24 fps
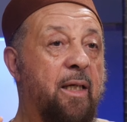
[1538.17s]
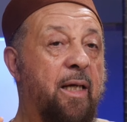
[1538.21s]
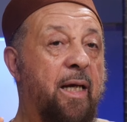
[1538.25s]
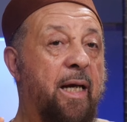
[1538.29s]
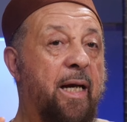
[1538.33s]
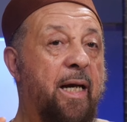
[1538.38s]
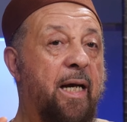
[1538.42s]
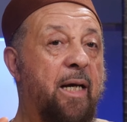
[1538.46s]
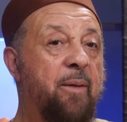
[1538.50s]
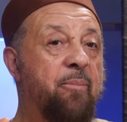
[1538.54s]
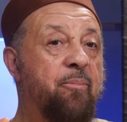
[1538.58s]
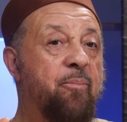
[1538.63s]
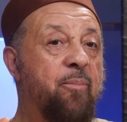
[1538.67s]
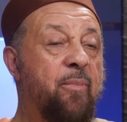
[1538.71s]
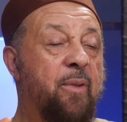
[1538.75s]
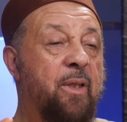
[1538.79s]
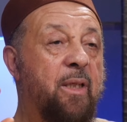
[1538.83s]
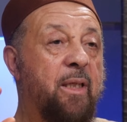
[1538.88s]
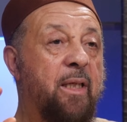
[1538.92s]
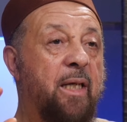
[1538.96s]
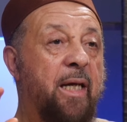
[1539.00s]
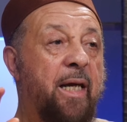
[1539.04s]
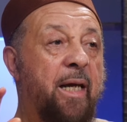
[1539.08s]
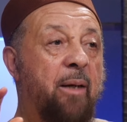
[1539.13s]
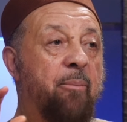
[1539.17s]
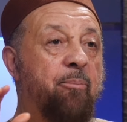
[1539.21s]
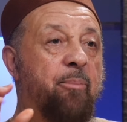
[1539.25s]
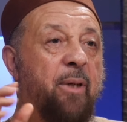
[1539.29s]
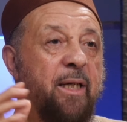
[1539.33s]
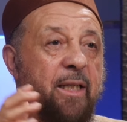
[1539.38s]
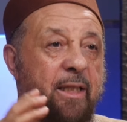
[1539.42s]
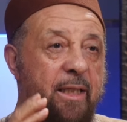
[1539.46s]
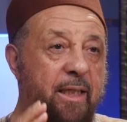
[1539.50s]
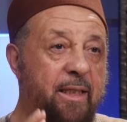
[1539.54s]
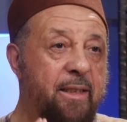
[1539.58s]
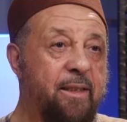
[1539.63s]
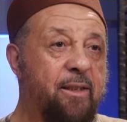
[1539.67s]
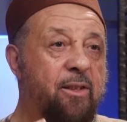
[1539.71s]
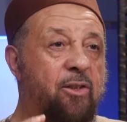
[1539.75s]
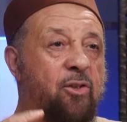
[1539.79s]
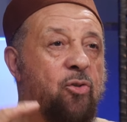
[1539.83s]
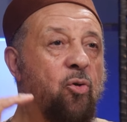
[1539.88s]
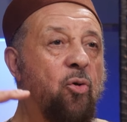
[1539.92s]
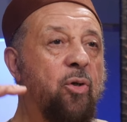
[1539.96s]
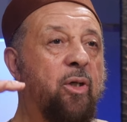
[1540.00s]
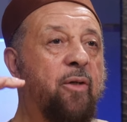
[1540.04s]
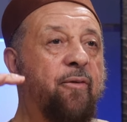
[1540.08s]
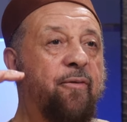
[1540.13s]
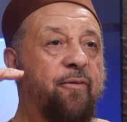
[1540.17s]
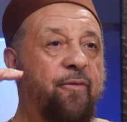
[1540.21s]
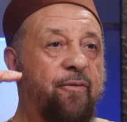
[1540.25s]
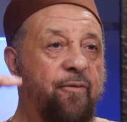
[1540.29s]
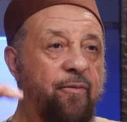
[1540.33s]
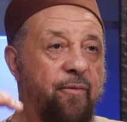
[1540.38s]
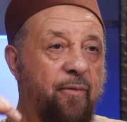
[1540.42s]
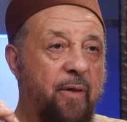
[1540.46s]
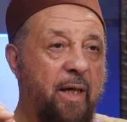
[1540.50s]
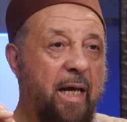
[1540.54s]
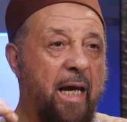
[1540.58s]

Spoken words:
But it is sort of